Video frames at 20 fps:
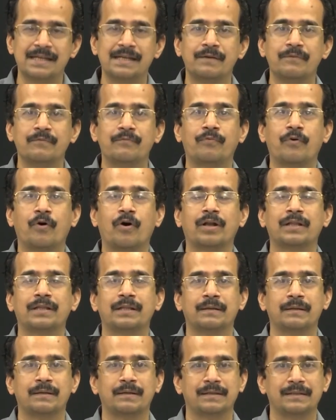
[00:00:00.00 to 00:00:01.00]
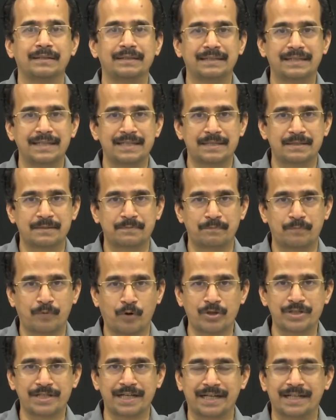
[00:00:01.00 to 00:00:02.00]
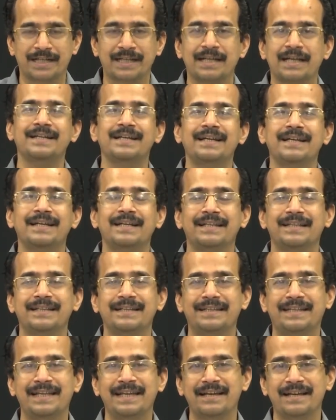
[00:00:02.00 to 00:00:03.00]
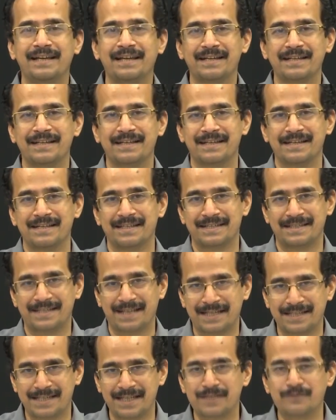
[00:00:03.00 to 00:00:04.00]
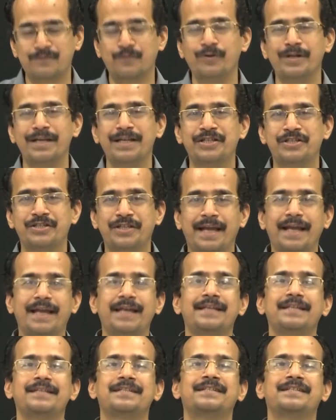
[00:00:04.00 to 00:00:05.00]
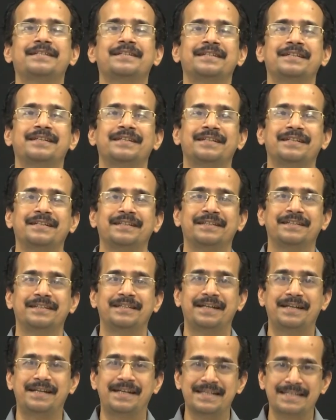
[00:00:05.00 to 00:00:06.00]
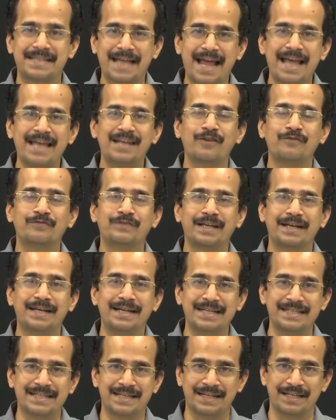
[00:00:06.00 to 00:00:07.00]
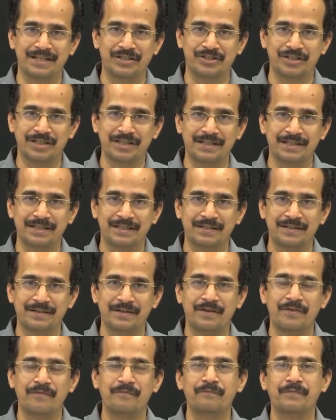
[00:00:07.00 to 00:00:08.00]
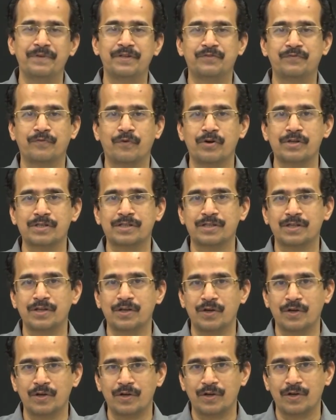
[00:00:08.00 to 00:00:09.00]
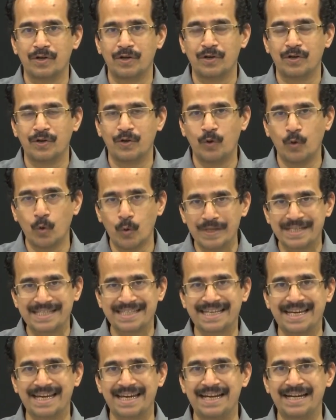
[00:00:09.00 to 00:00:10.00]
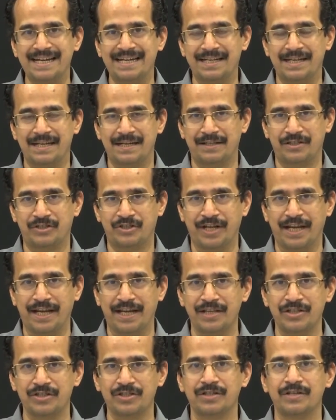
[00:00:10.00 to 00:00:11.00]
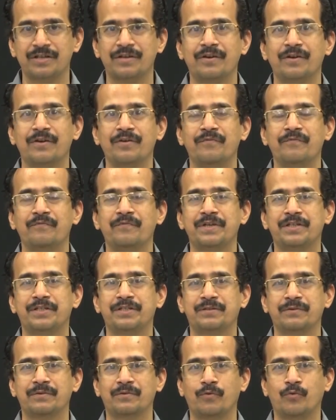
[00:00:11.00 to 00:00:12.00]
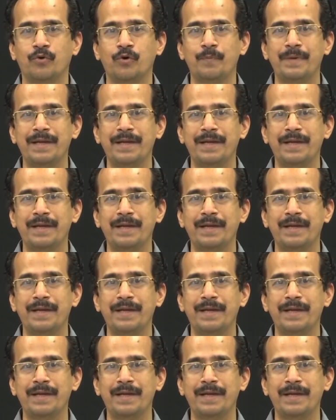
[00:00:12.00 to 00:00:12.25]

low scale change, which could be implemented in a very cost effective way across the organization, but it also met the uh, emission norms.